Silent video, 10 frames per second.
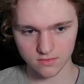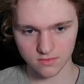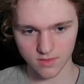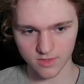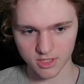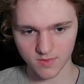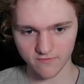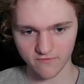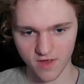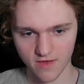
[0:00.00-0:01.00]
I'm going to spend
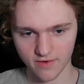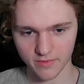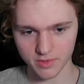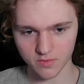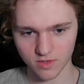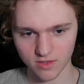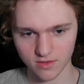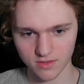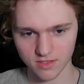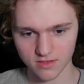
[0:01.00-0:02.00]
5 hours working on
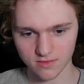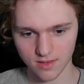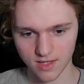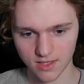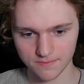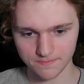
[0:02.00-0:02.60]
this line.